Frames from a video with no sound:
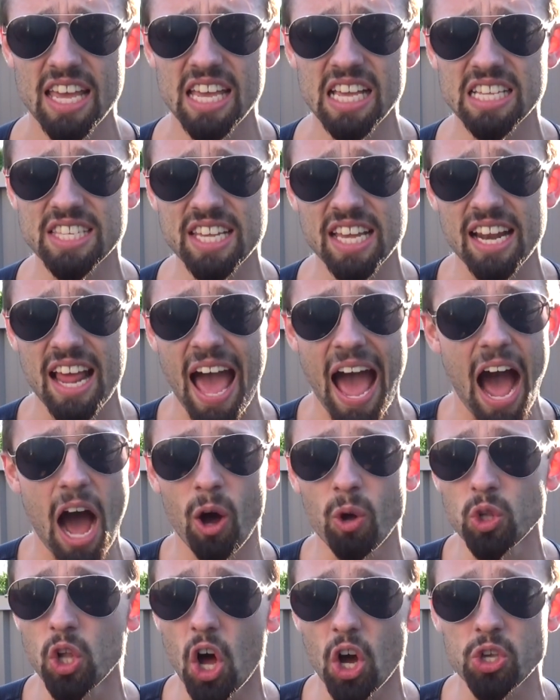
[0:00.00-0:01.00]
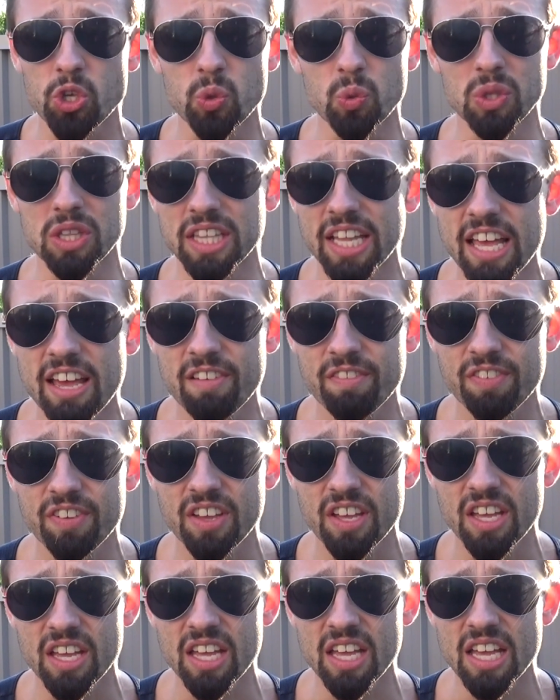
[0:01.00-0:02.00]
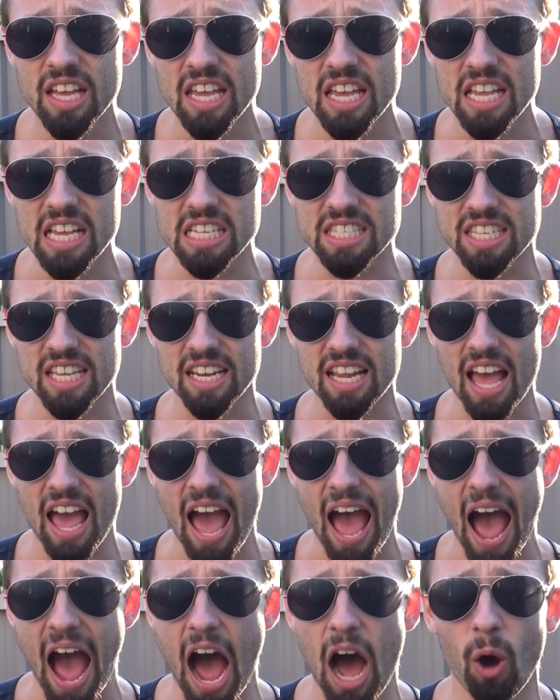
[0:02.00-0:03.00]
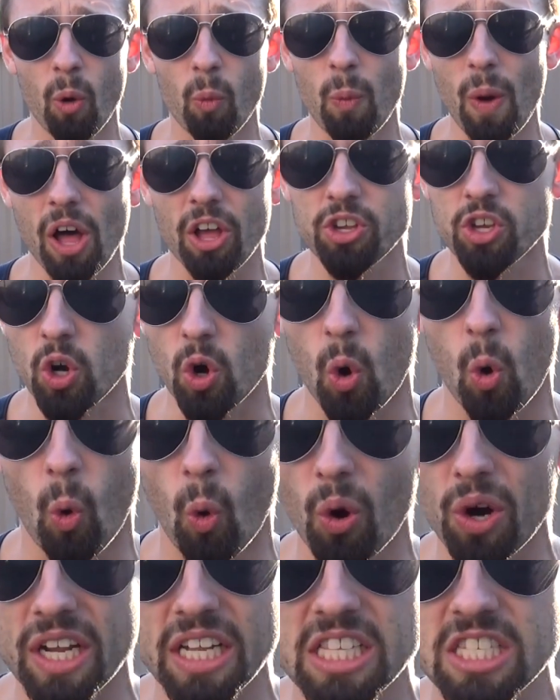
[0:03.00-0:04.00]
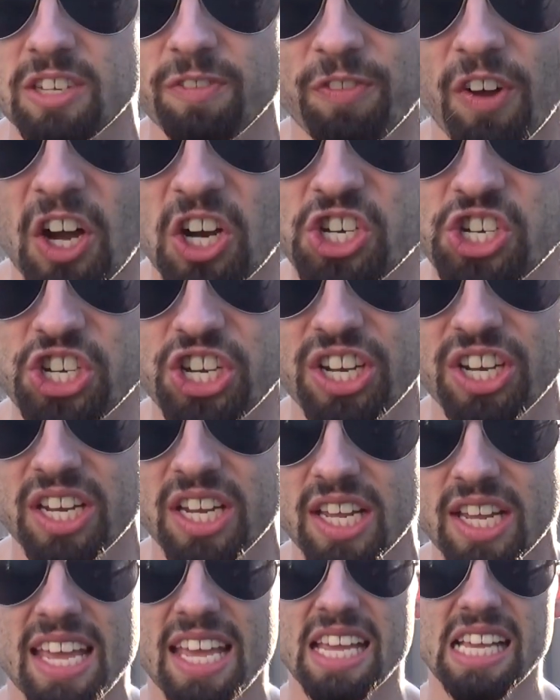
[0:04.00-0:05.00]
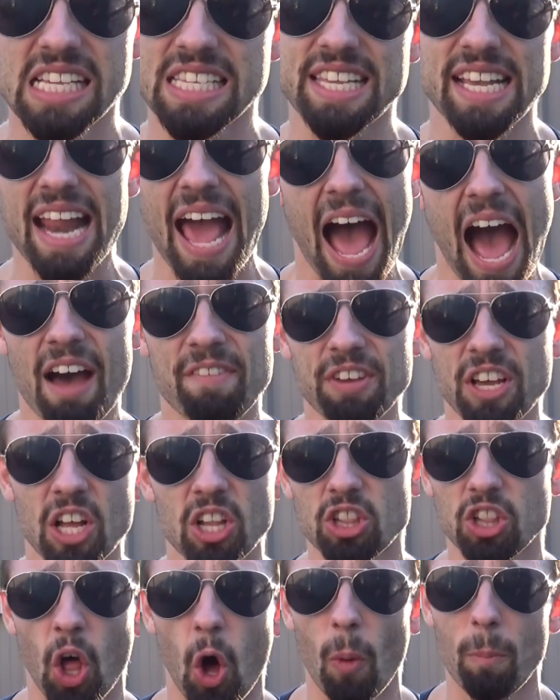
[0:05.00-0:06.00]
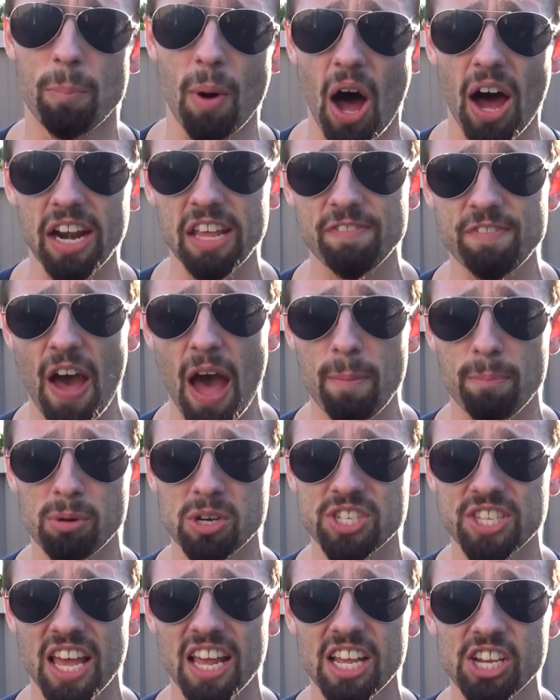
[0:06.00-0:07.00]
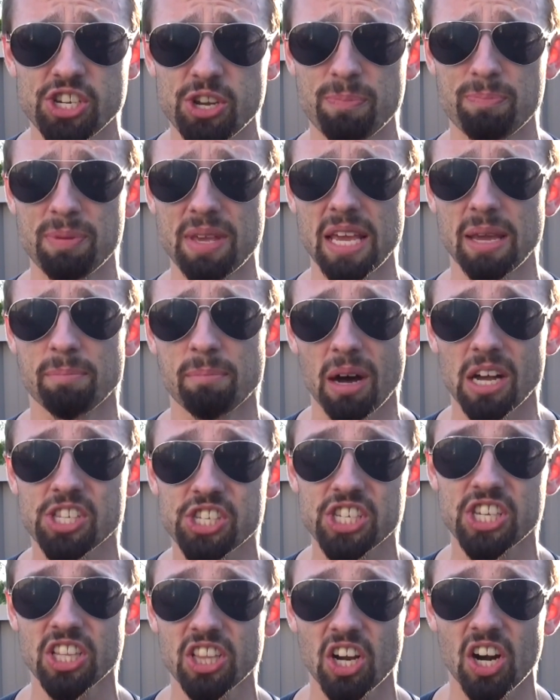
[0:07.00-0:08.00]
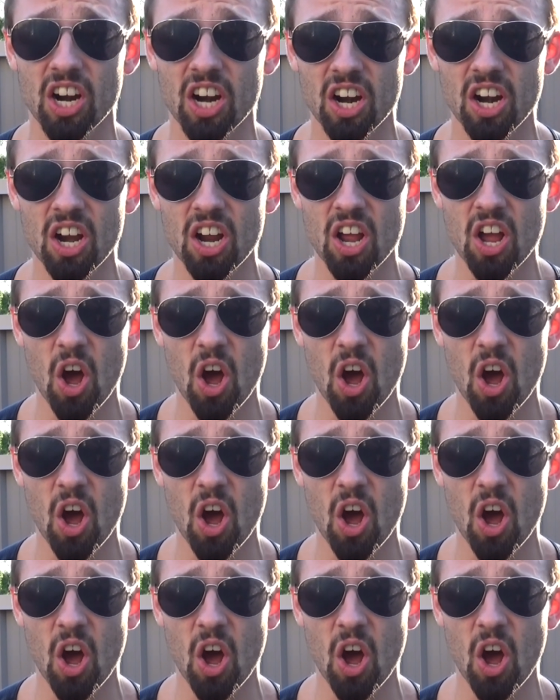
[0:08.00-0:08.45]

Is it how long you live? Is it how well your organs function? Is it having a low body fat percentage and being muscular?